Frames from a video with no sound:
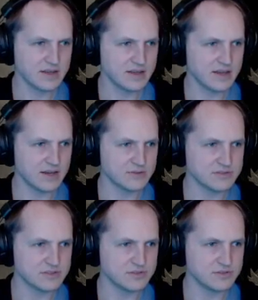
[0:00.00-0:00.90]
out
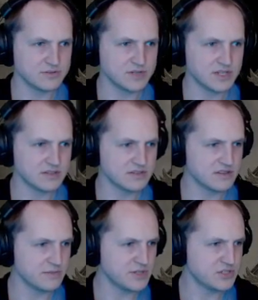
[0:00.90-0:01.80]
to here to the
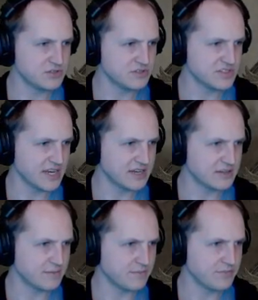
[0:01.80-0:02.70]
Bestial
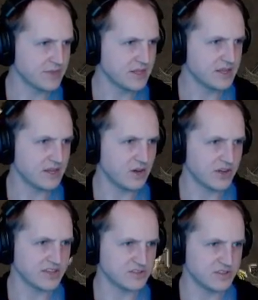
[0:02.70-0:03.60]
Sanctum. Okay,
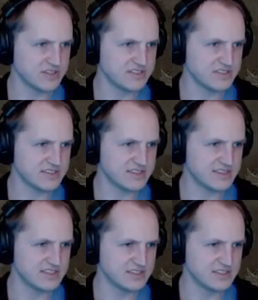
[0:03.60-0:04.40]
so this is